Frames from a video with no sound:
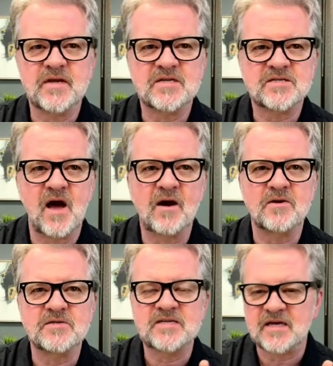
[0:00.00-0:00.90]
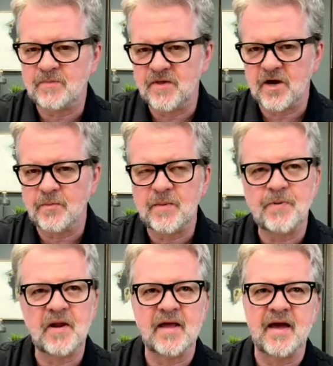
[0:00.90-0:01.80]
Soccer team, and they're going to be
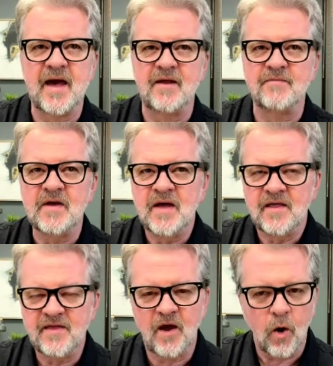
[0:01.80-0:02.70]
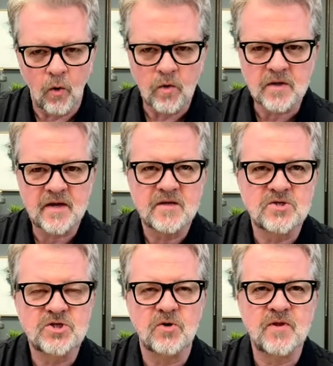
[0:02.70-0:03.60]
playing out of the old
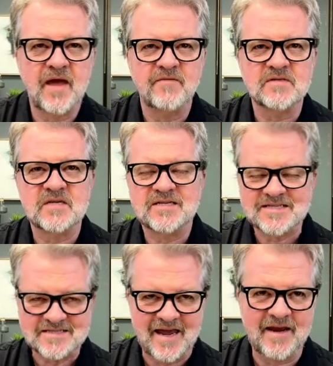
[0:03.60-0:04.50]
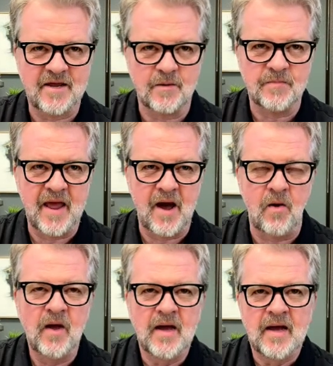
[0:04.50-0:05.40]
Joe Davis Stadium.
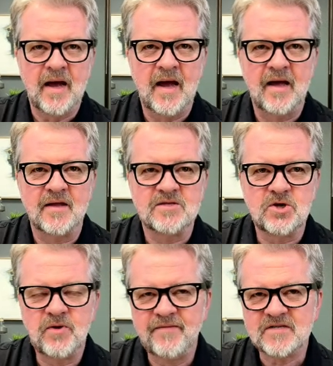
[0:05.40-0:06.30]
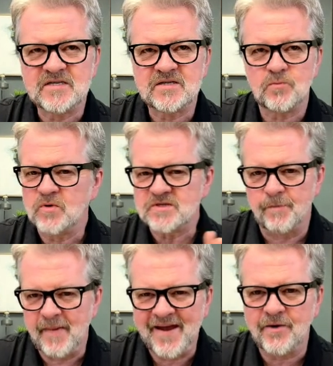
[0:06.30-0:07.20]
Now, Joe Davis was a
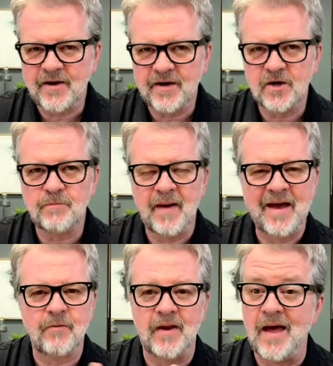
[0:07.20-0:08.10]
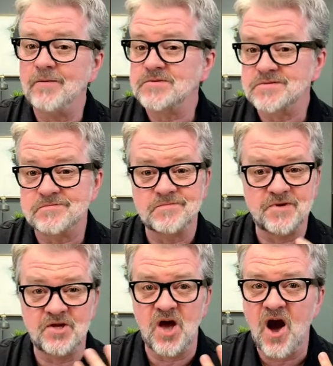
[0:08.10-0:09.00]
mayor here back when I was
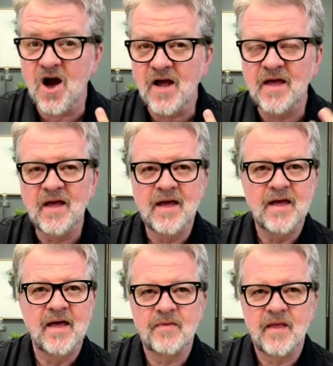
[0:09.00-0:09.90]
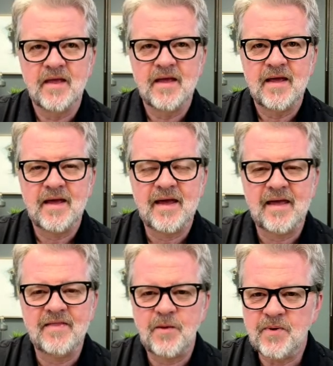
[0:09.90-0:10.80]
young,
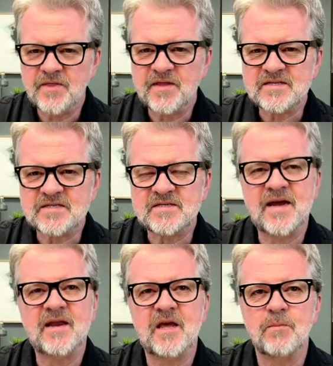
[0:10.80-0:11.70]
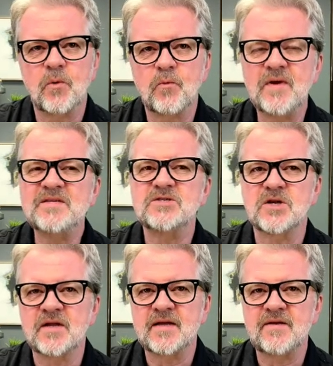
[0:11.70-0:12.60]
and they built this stadium
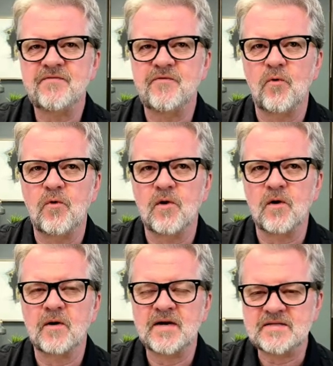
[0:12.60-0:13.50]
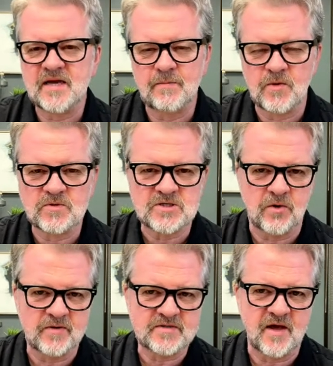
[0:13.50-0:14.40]
originally for a team that was
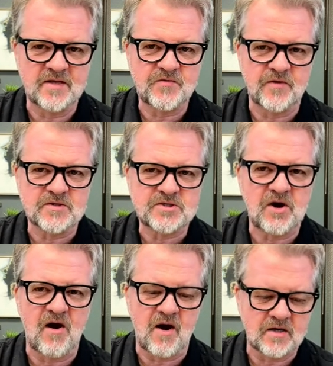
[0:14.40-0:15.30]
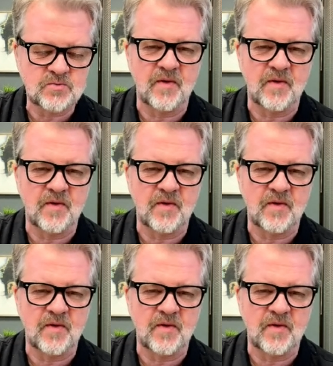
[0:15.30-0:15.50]
known as the Huntsville Stars.